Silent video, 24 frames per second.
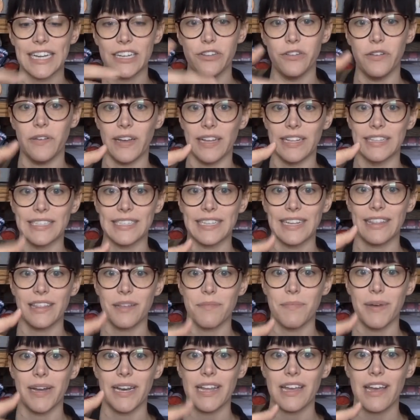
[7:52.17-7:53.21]
and you can sit the
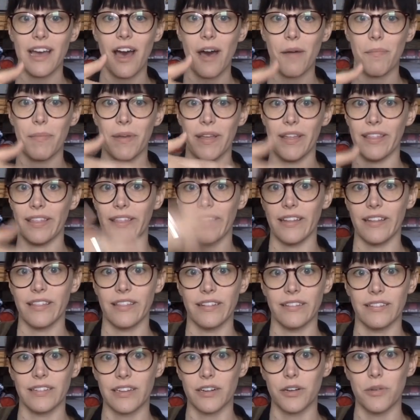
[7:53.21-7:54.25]
money up in
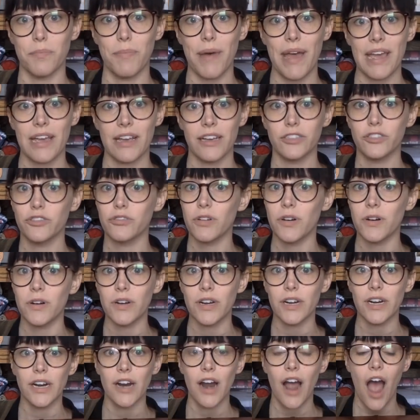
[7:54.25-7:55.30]
the little bank
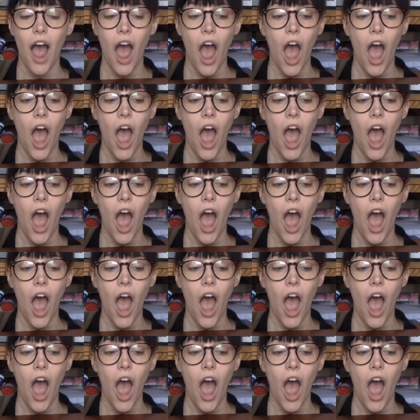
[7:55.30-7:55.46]
drawer.